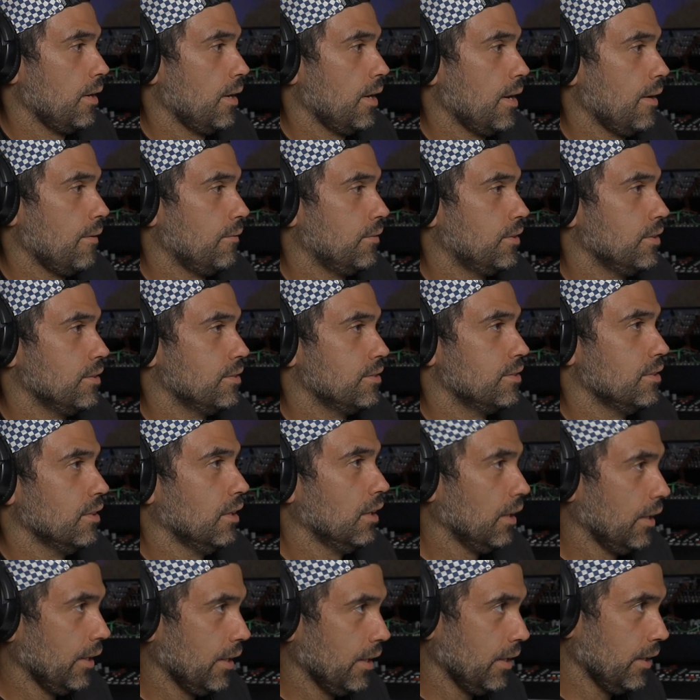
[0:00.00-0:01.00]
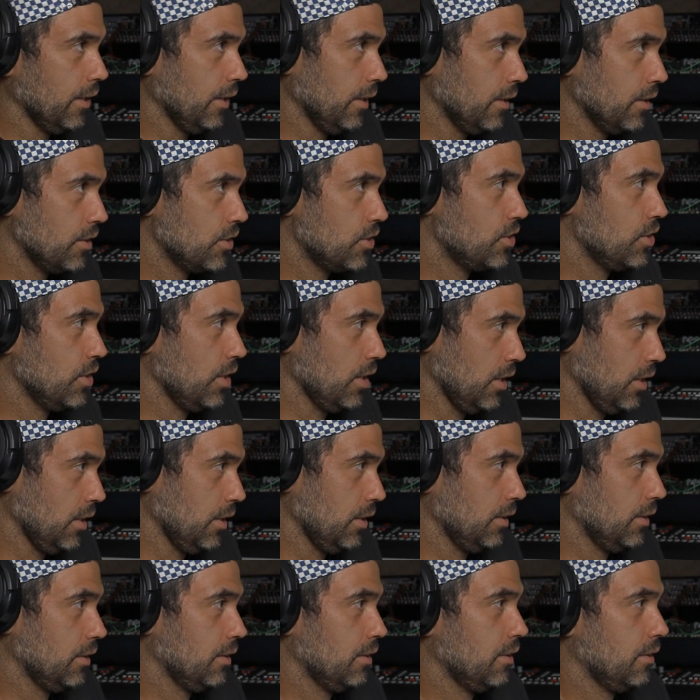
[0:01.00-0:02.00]
Have this delay
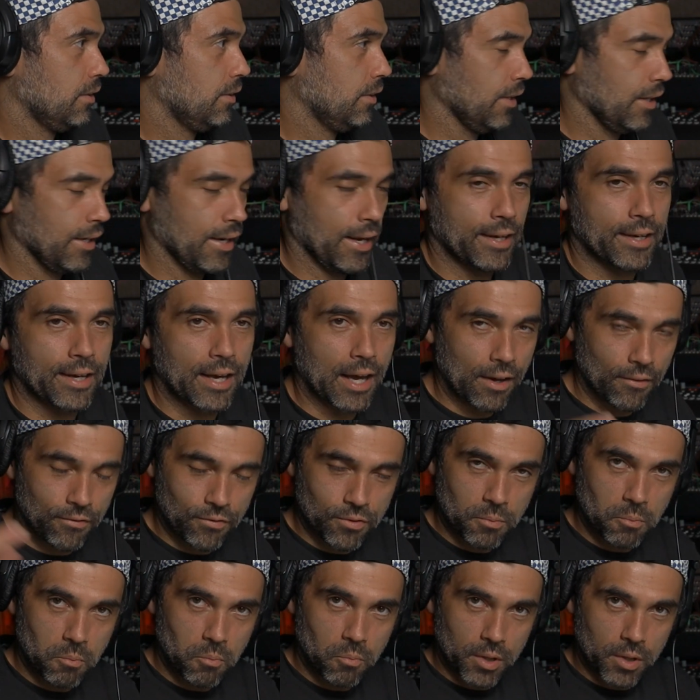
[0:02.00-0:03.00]
chain that I got from